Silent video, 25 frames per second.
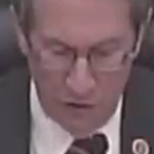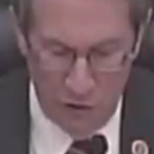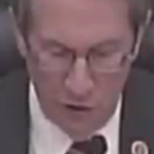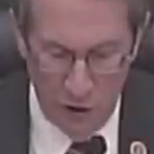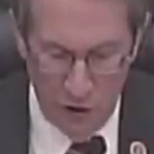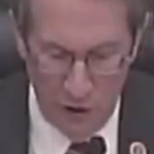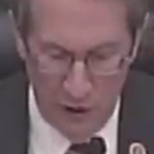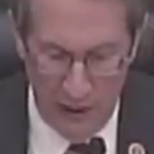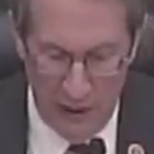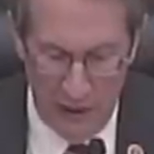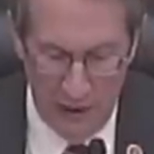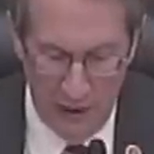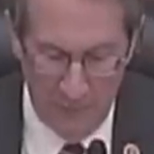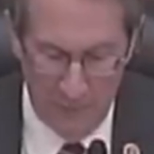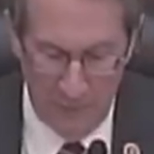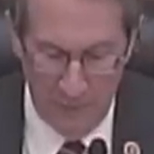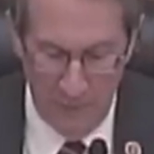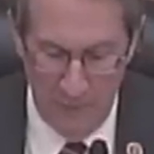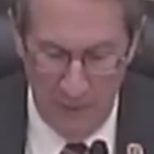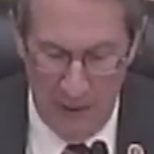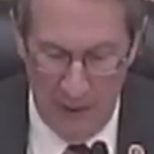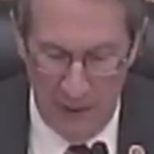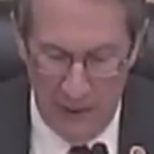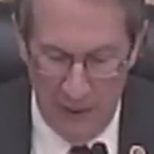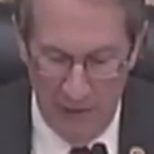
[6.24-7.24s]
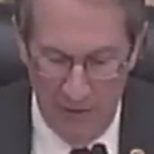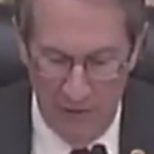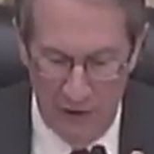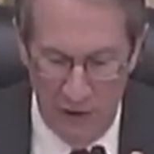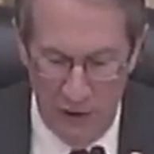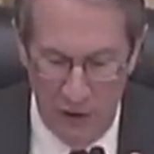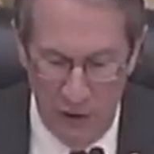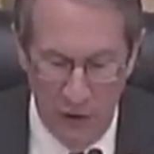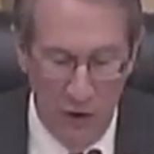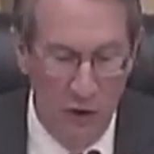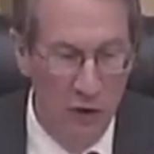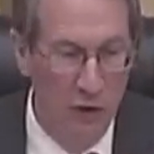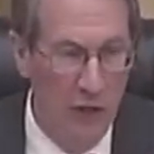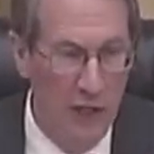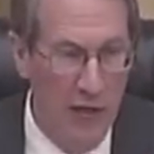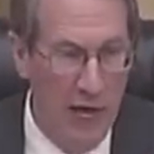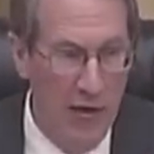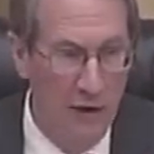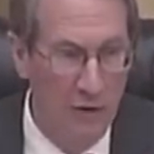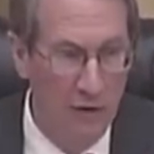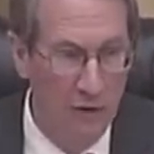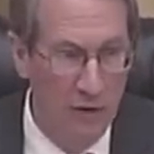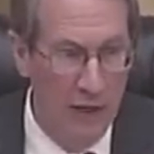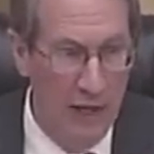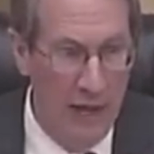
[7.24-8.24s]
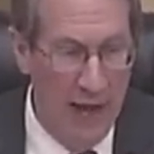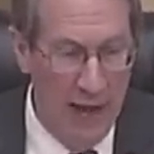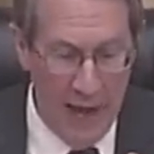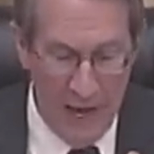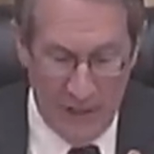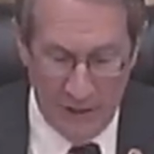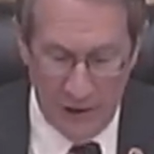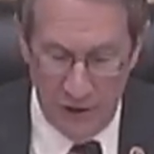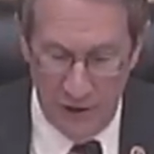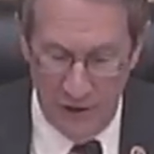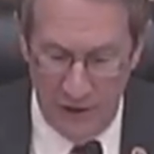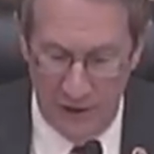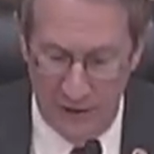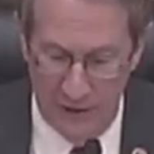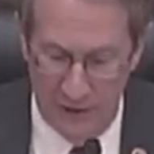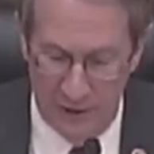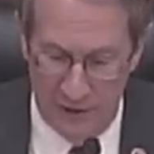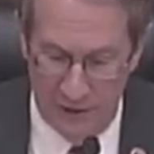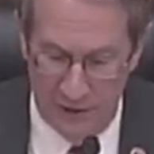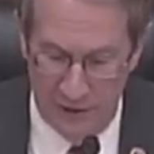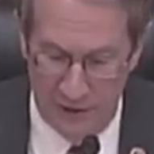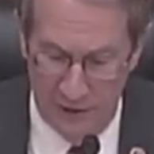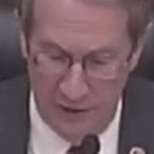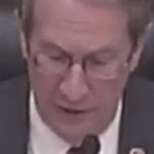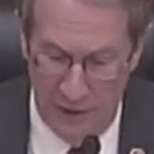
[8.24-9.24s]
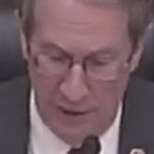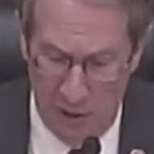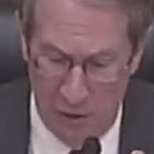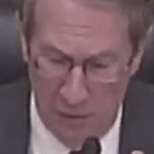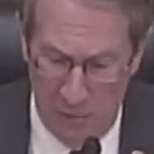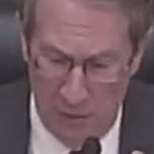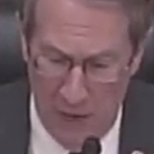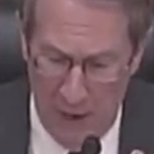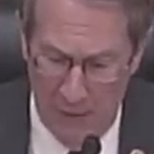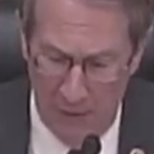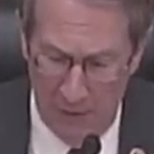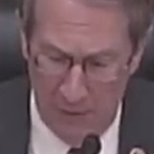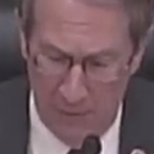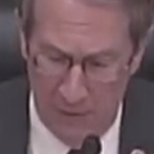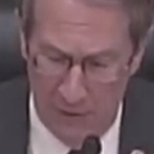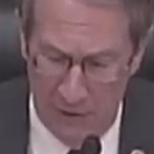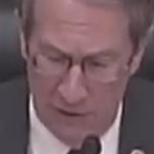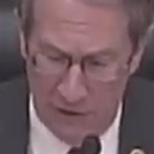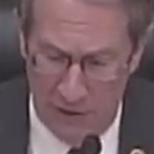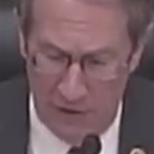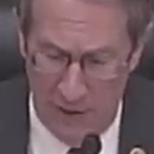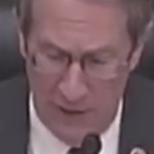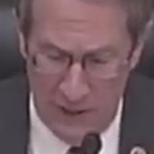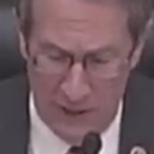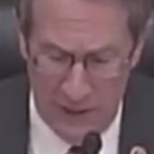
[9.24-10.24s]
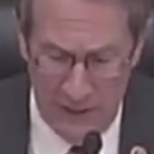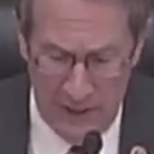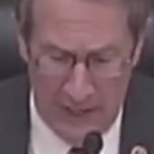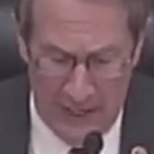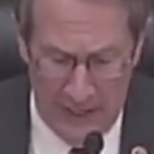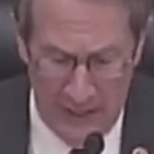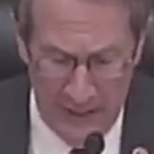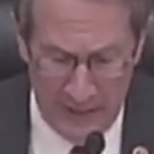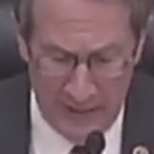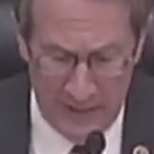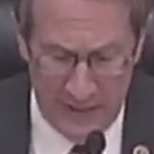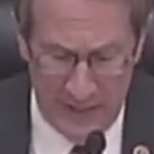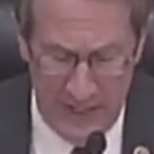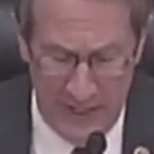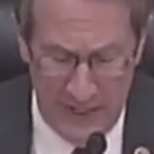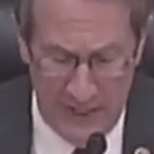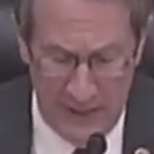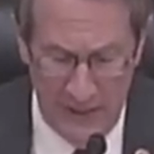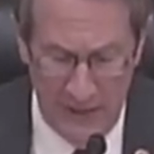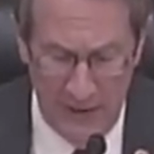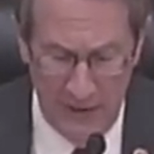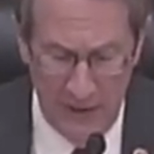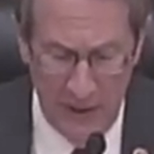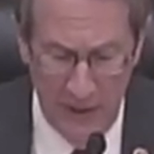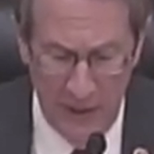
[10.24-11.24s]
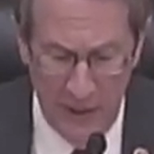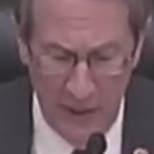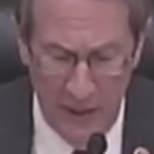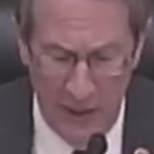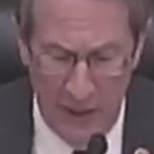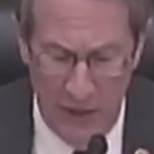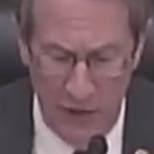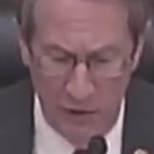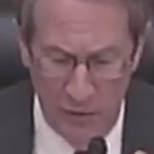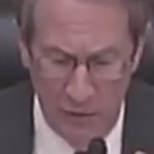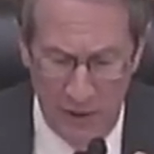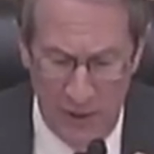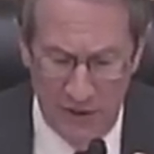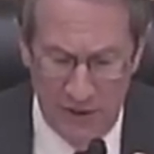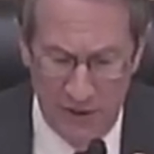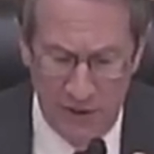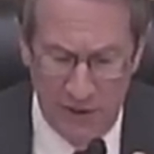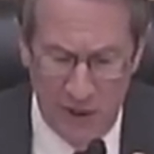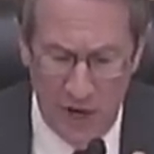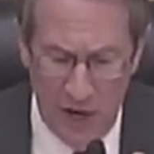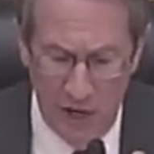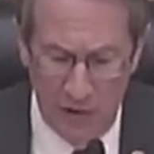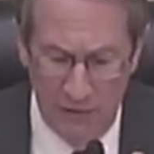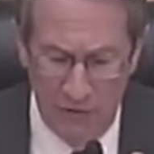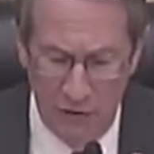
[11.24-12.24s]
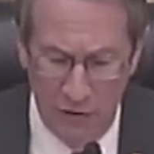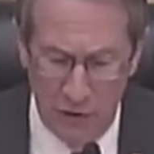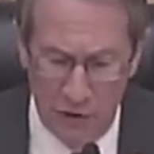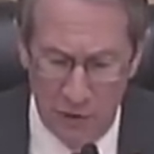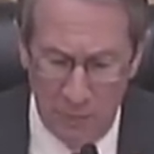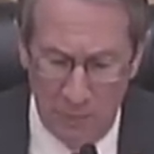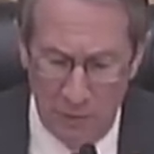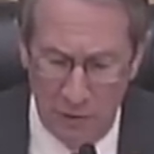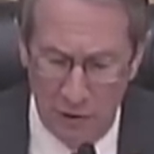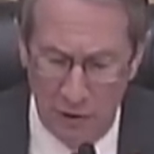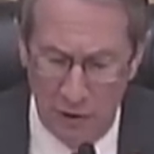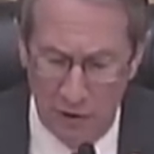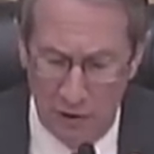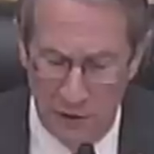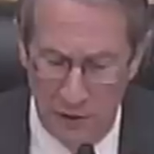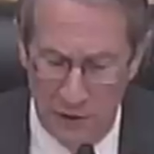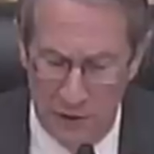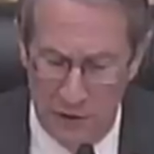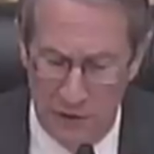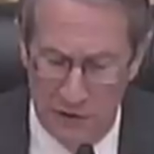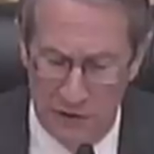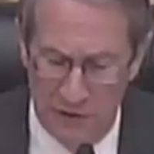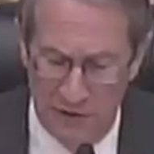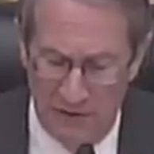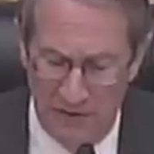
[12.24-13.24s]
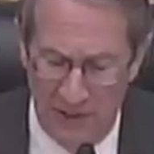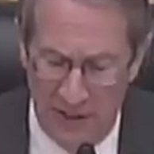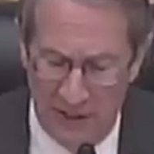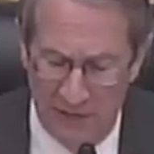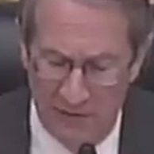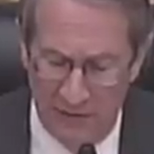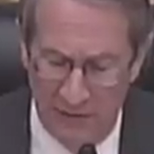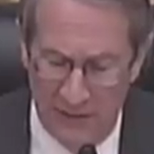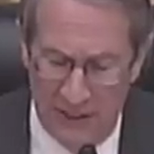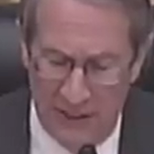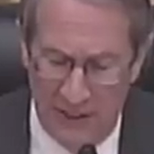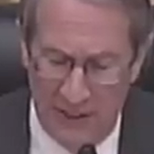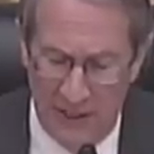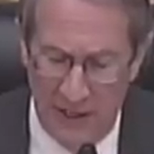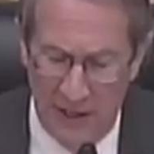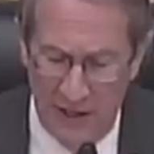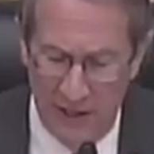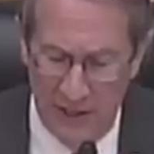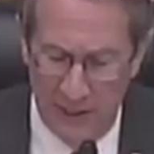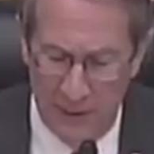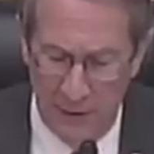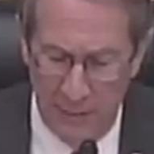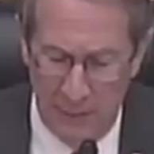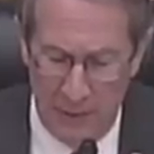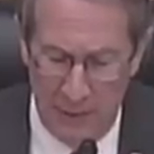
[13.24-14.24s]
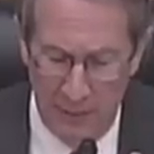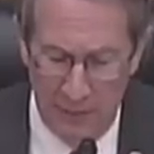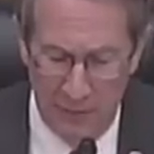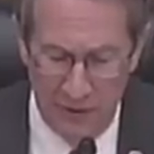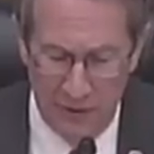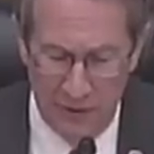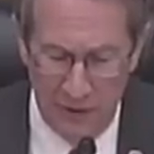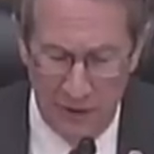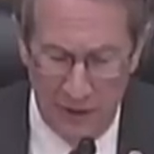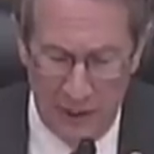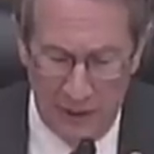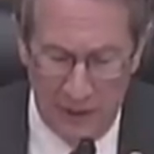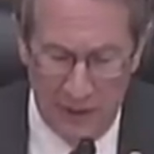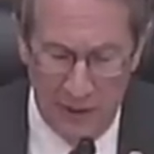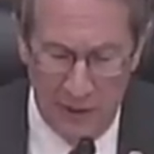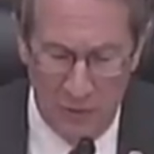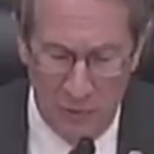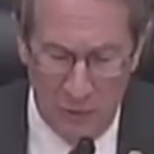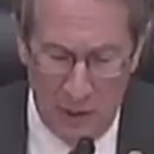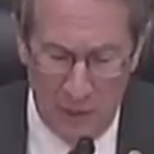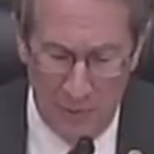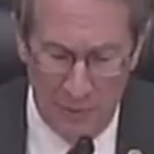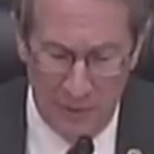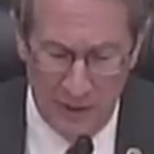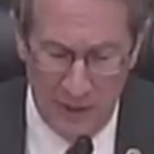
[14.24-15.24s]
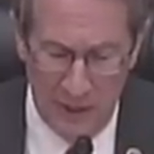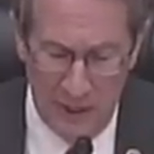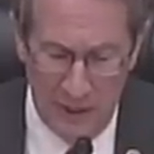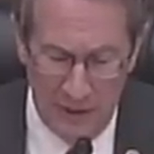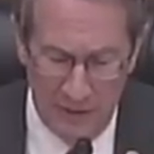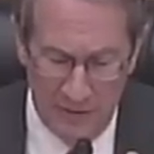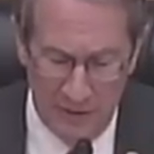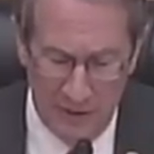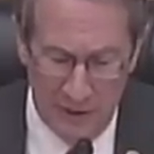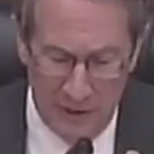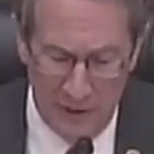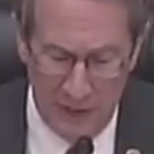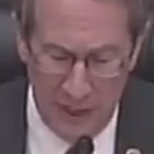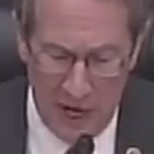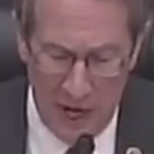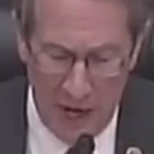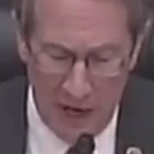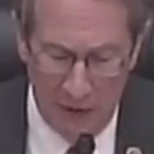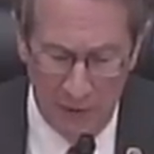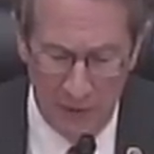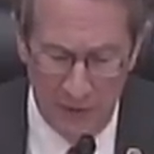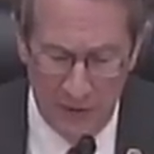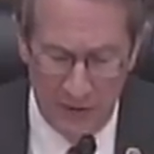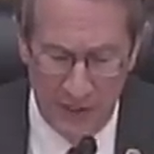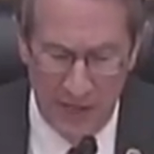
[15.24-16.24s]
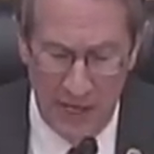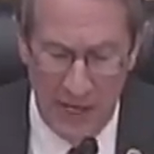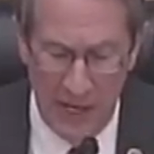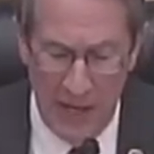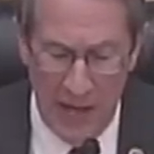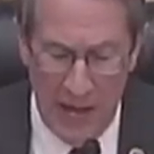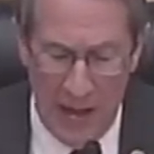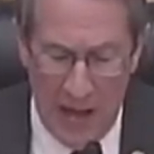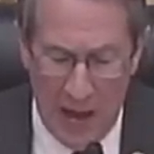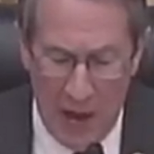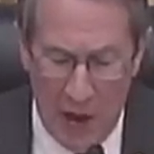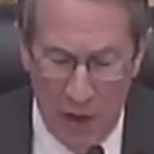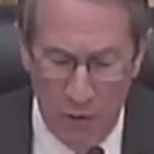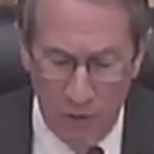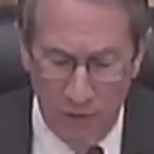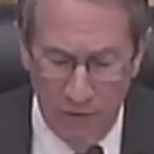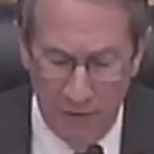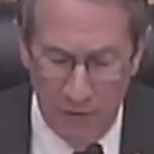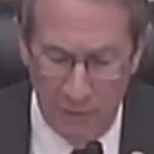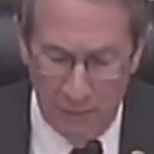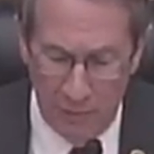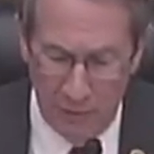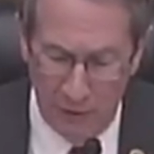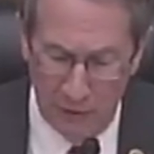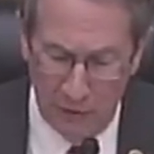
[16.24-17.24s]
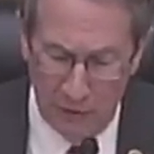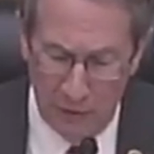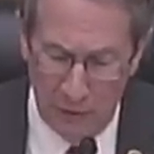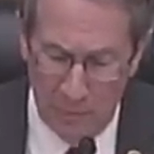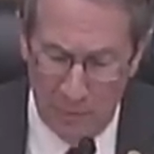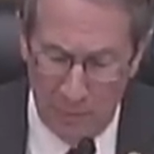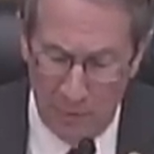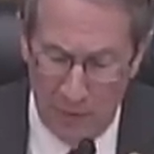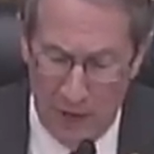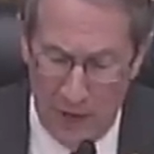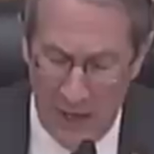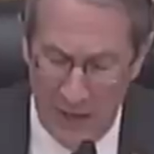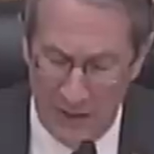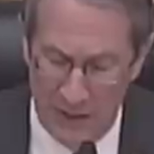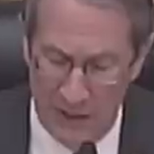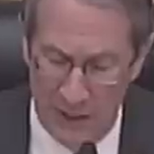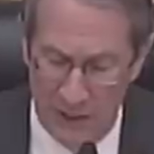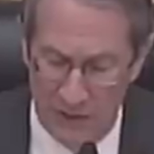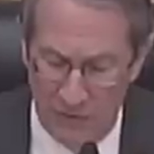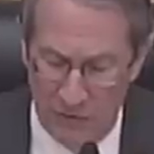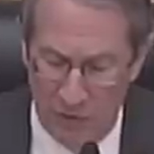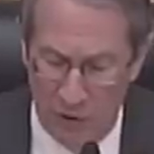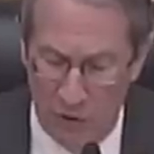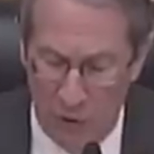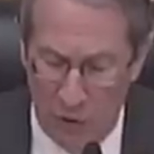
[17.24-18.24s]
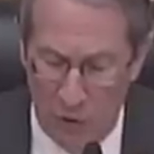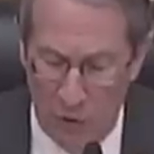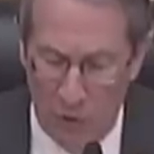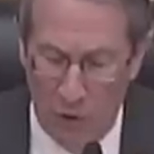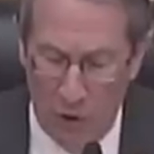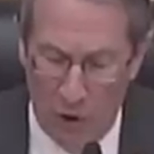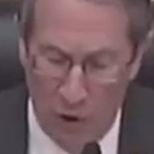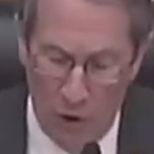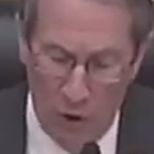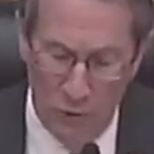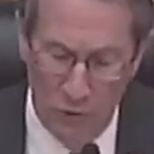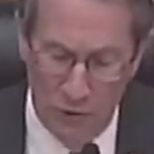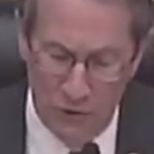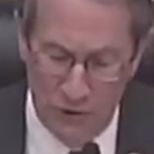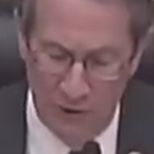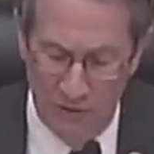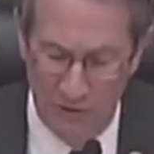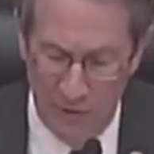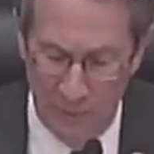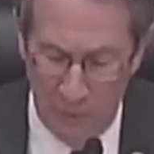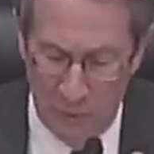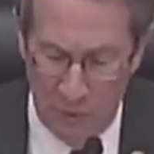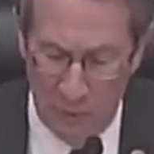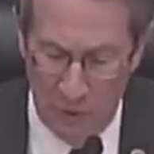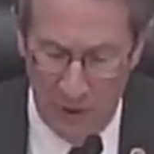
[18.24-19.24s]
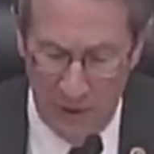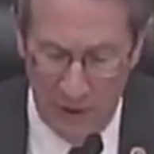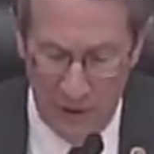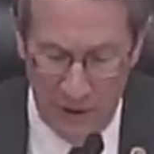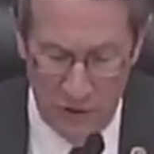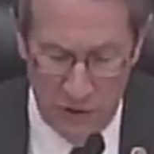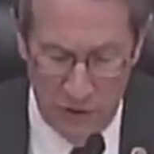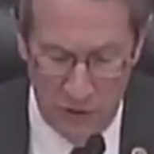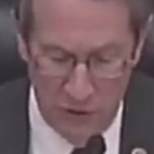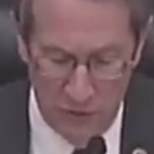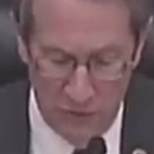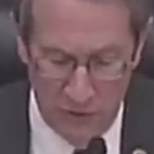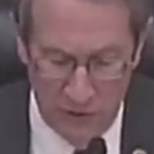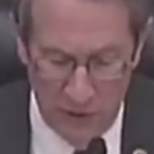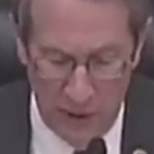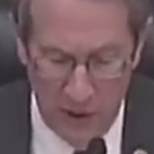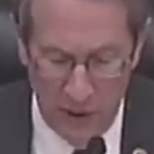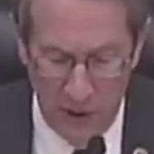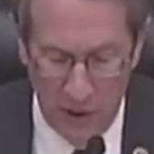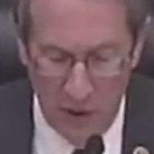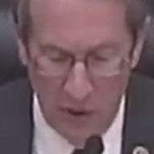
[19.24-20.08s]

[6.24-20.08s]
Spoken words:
Turley, many of the unilateral actions the Obama administration has taken addressed controversial political issues, effectively cutting the people's elected representatives in Congress out of the political process for a whole host of important issues.